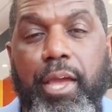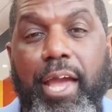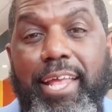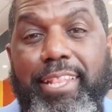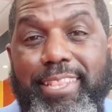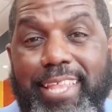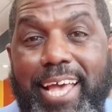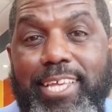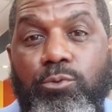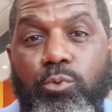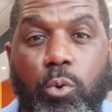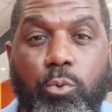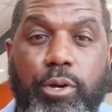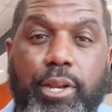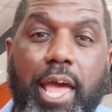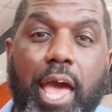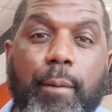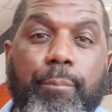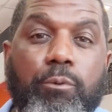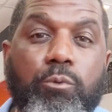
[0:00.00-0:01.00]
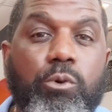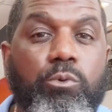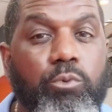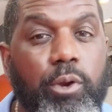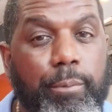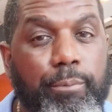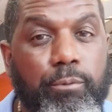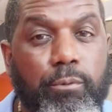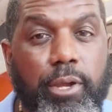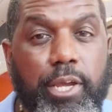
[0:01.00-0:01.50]
And that's what would happen with
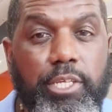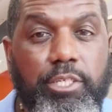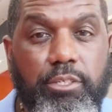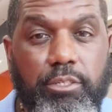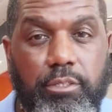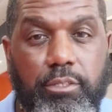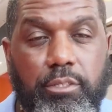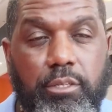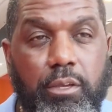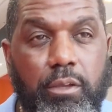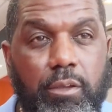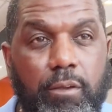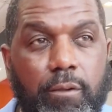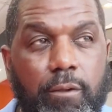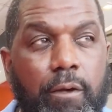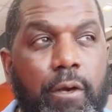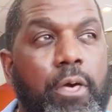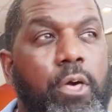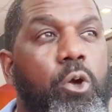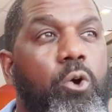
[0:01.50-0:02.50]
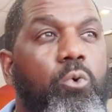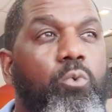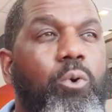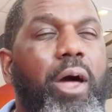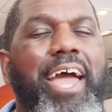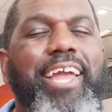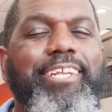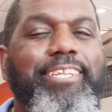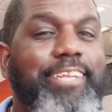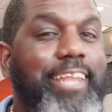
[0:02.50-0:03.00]
reparations
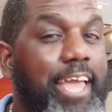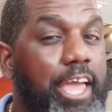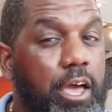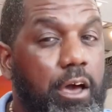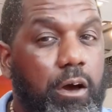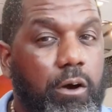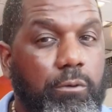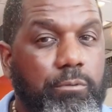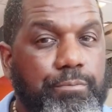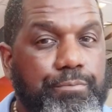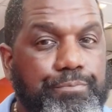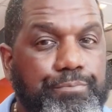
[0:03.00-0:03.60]
right now,